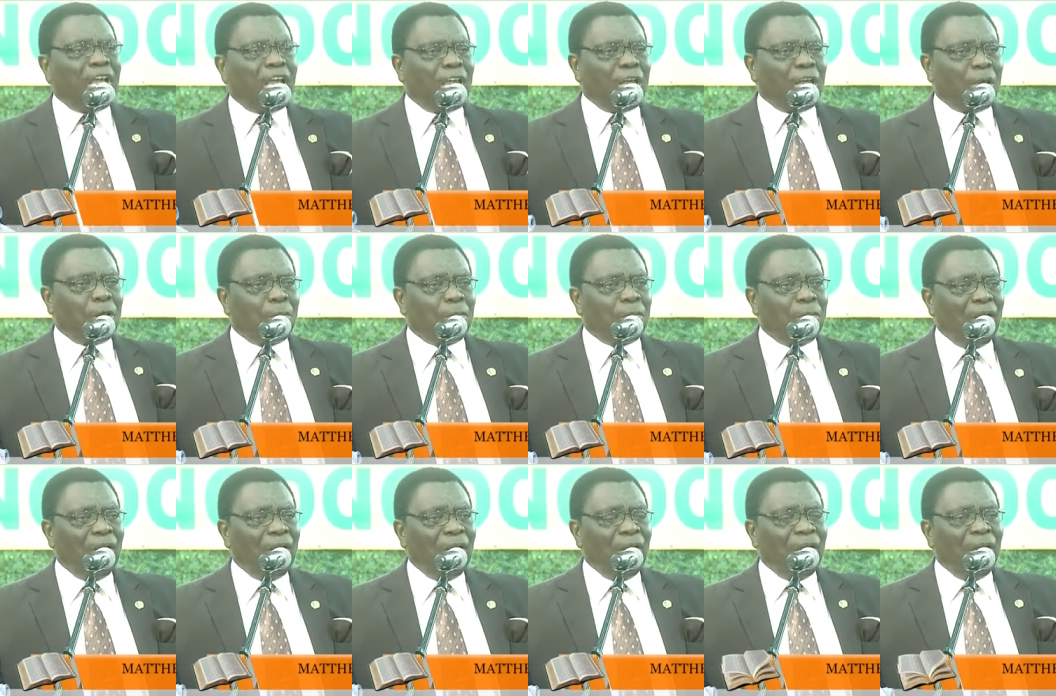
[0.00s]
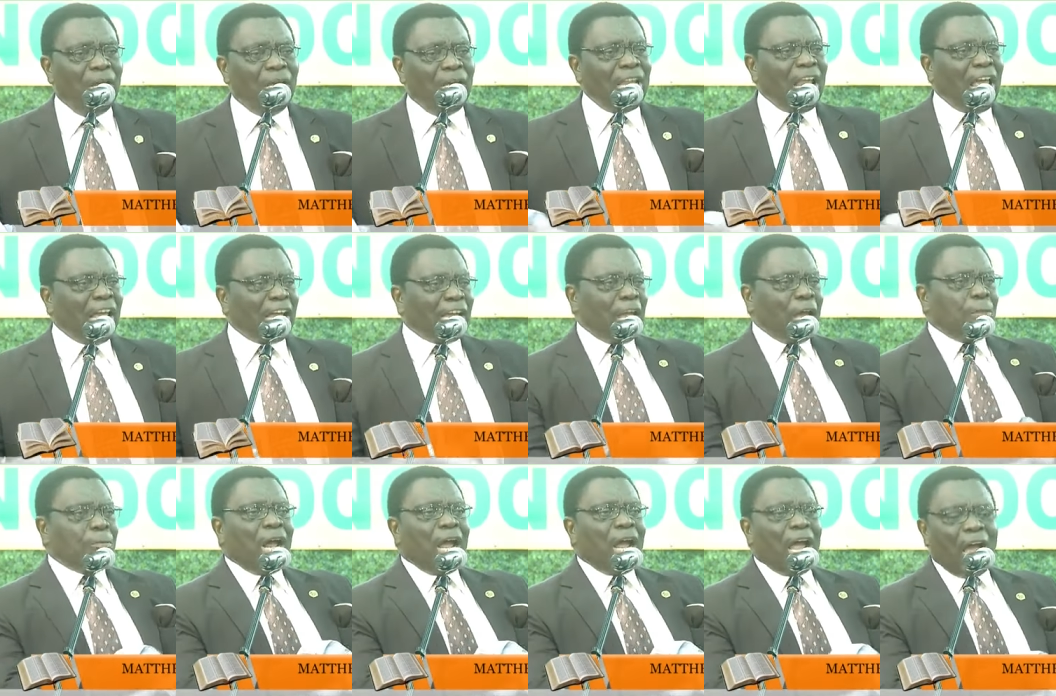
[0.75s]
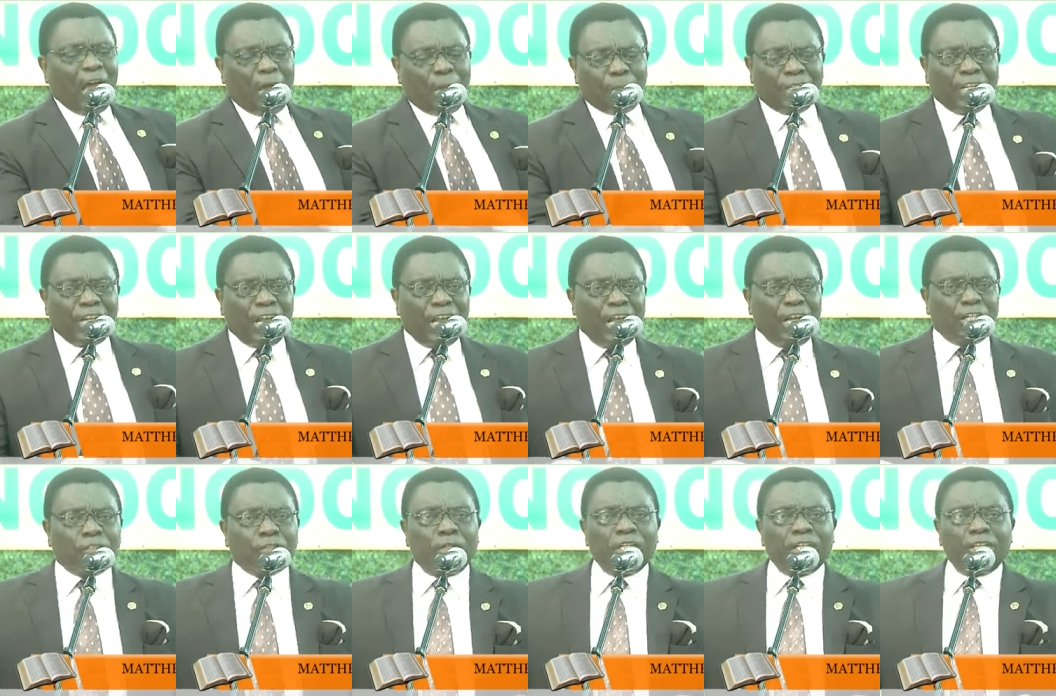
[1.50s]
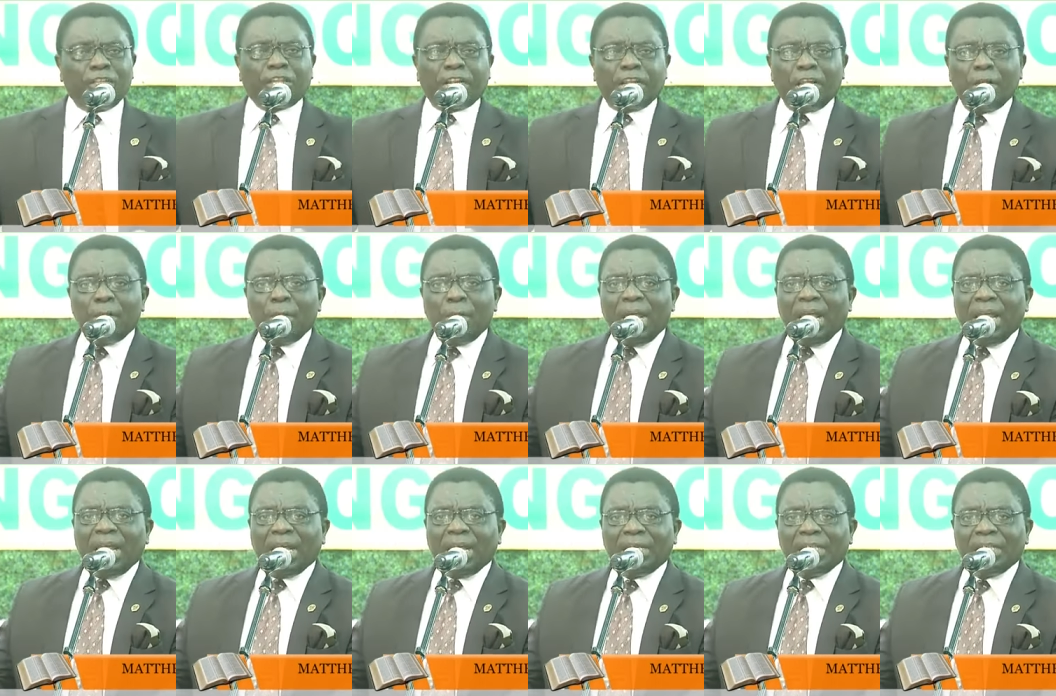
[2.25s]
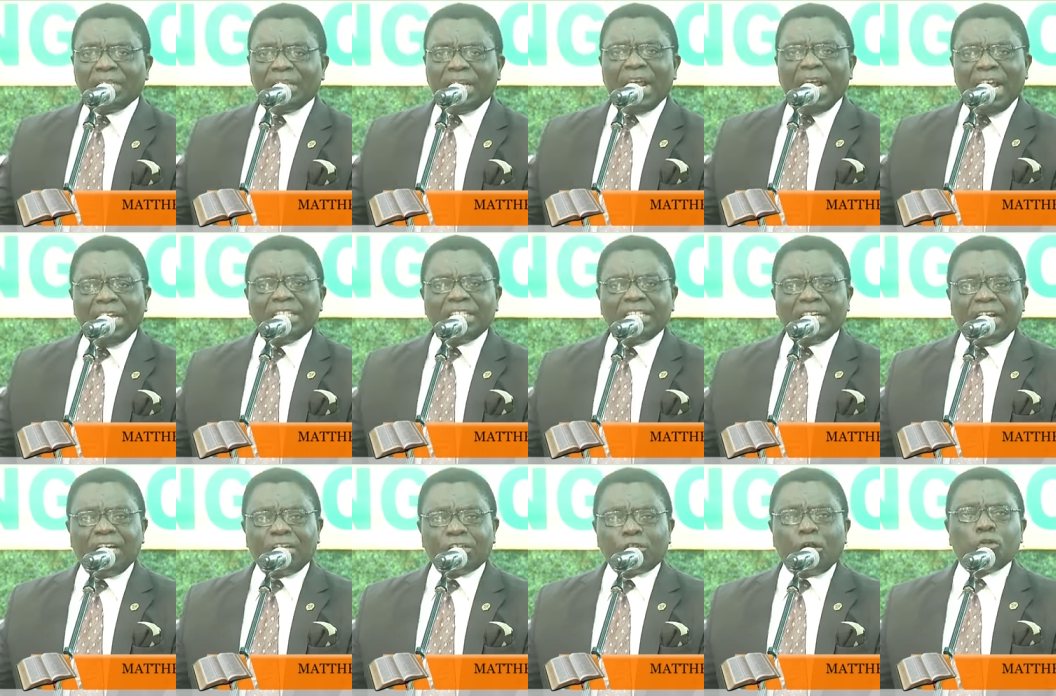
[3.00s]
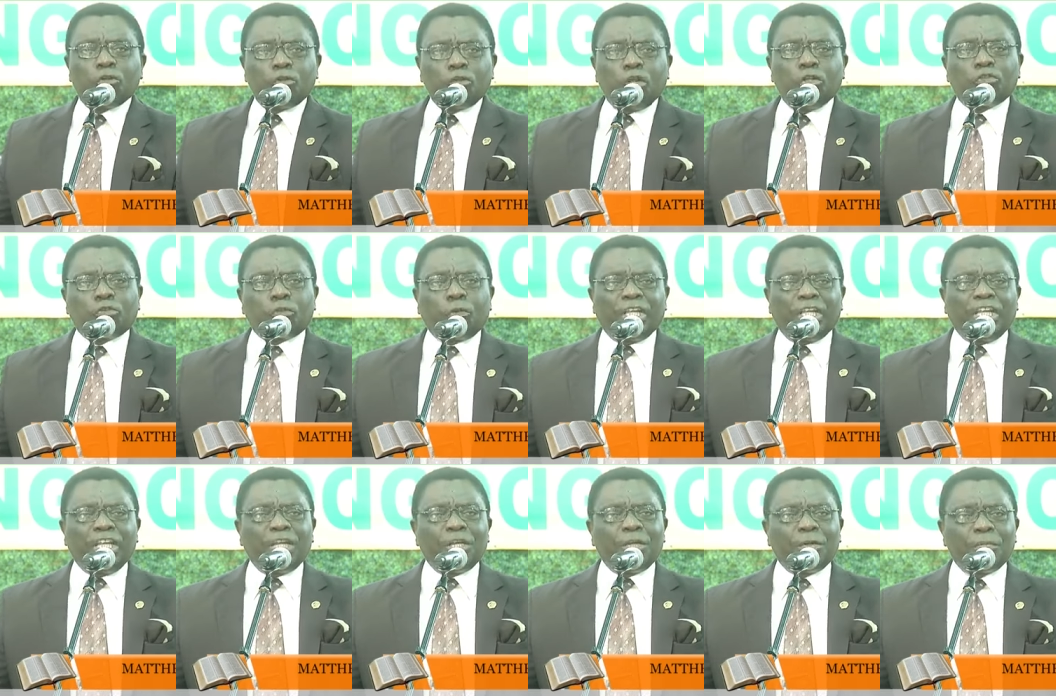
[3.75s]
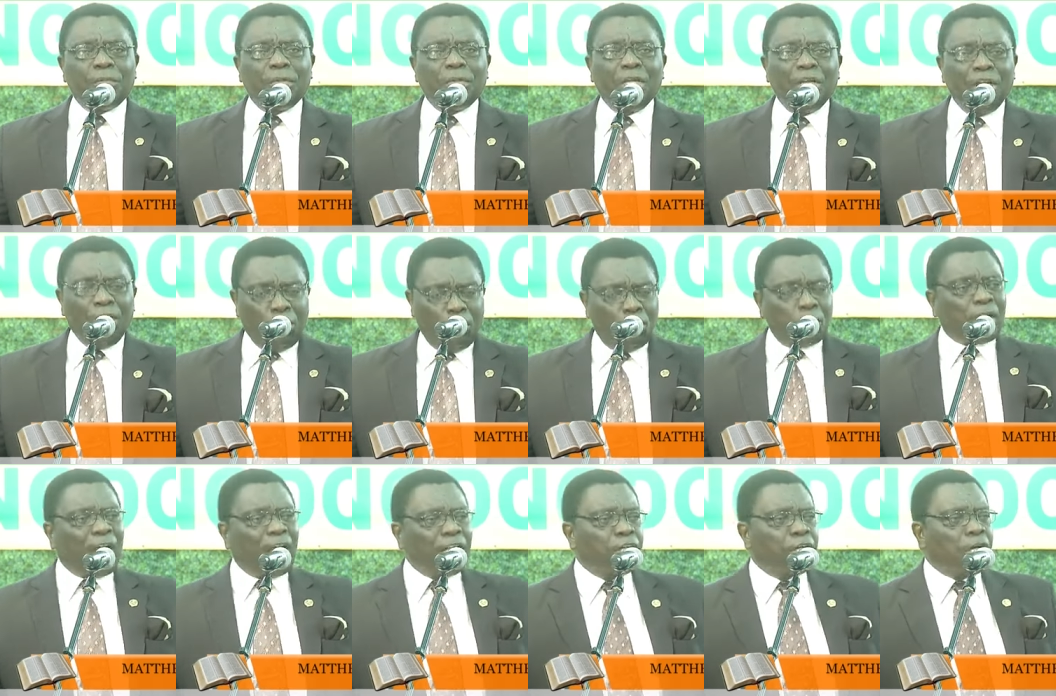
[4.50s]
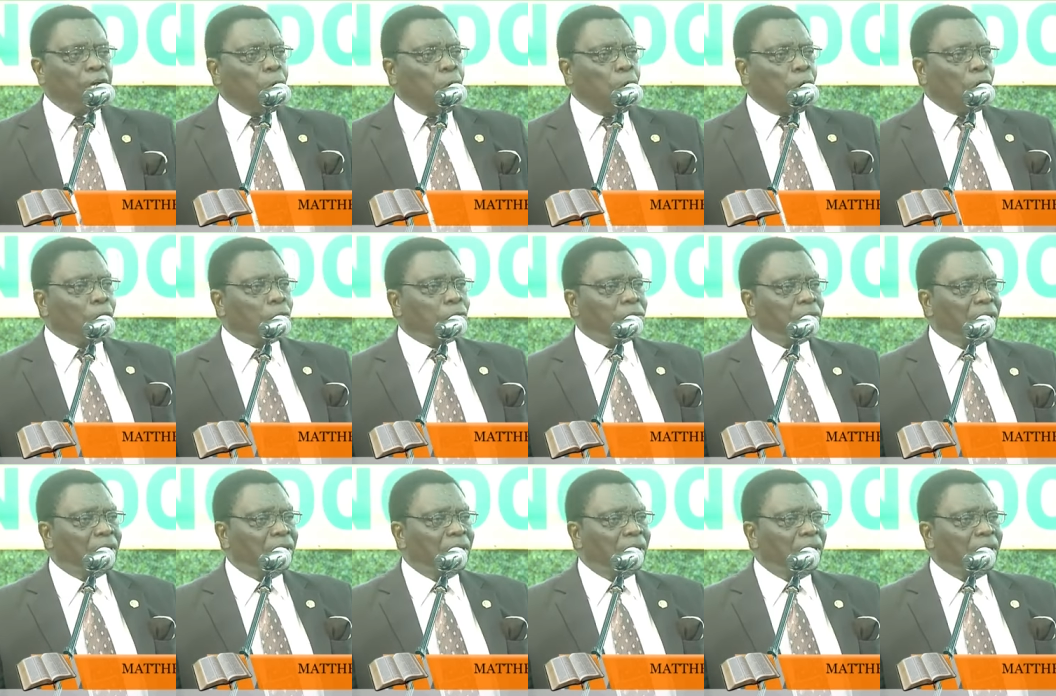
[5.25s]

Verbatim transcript: them. Like Abraham did to the three men, the angels, unknown to him. Look at the reward.